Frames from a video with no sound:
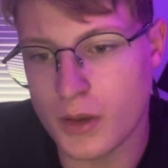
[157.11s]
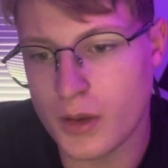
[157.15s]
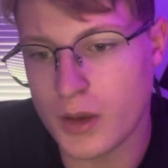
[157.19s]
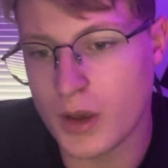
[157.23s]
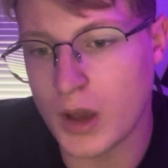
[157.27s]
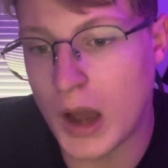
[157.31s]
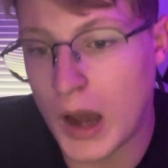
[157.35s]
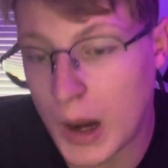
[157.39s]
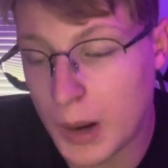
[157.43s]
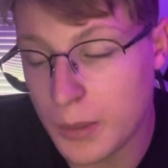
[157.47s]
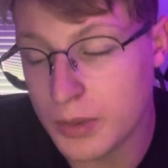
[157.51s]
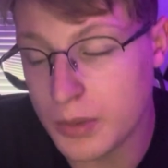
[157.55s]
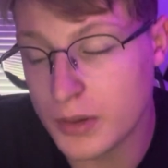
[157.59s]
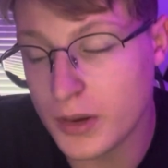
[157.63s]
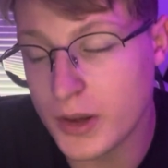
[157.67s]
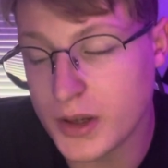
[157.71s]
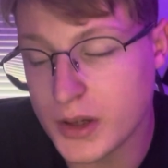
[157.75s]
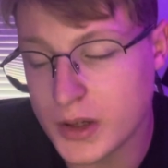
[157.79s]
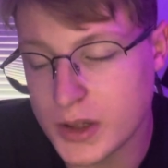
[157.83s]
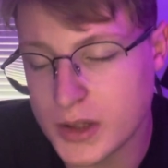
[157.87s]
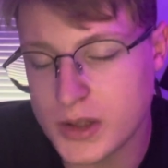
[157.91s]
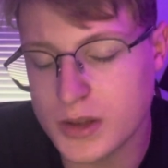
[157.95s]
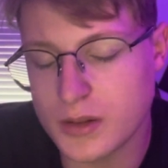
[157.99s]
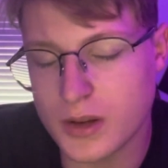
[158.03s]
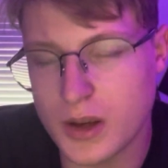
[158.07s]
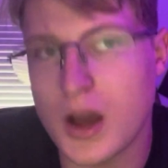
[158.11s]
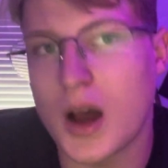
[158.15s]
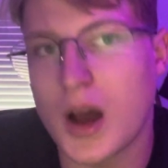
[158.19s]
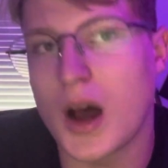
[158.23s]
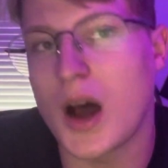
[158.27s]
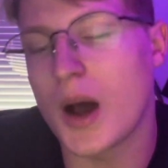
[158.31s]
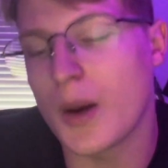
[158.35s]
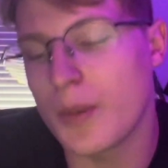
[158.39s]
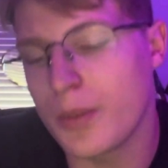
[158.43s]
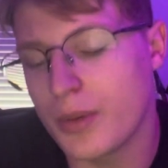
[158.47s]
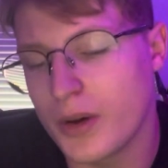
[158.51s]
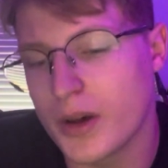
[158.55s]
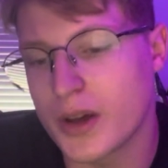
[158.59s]

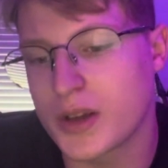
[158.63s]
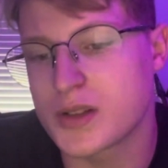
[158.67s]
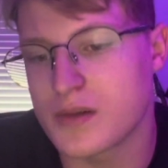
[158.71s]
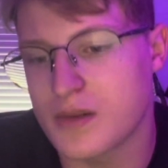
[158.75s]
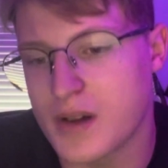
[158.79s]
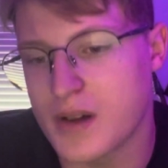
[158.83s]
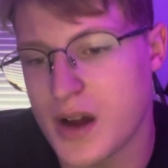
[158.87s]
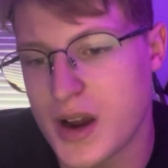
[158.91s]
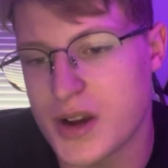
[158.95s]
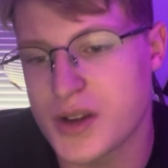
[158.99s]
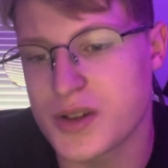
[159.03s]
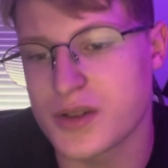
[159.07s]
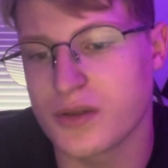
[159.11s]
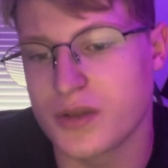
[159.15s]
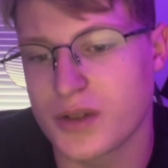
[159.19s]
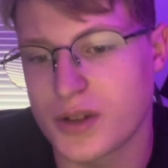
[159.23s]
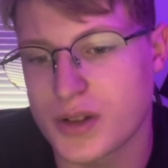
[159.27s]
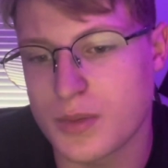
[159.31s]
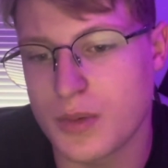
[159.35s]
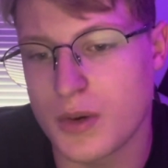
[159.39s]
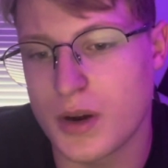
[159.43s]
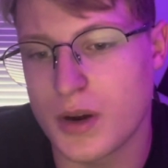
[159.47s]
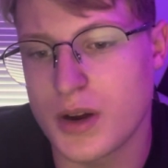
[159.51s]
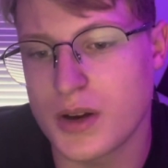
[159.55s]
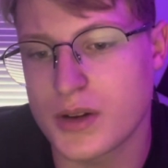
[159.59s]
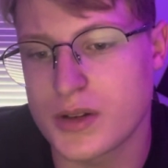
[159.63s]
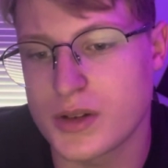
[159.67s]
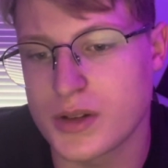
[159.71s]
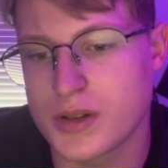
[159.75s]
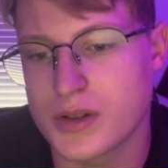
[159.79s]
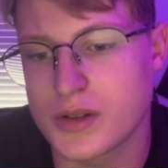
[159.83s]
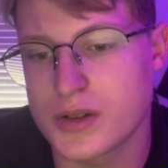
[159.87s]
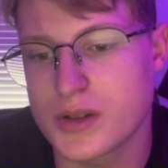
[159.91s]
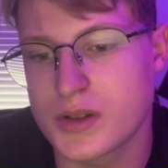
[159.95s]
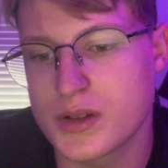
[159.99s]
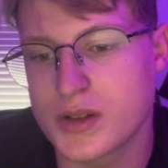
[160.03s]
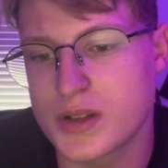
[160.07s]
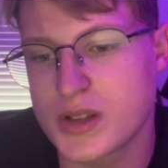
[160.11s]
Complex rational expressions.